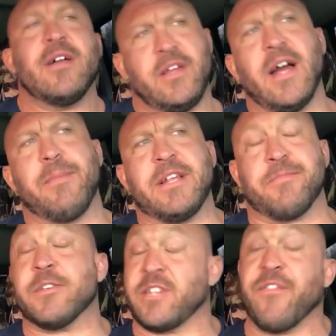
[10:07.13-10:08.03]
You got to be
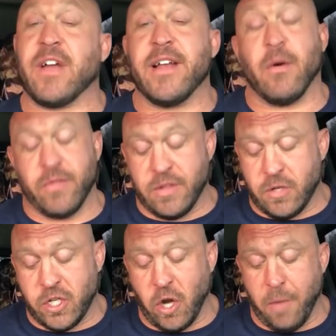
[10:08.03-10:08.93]
specific, I know, with
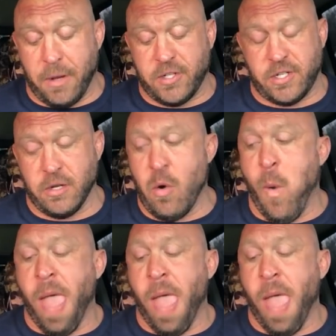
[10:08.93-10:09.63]
Starbucks, too.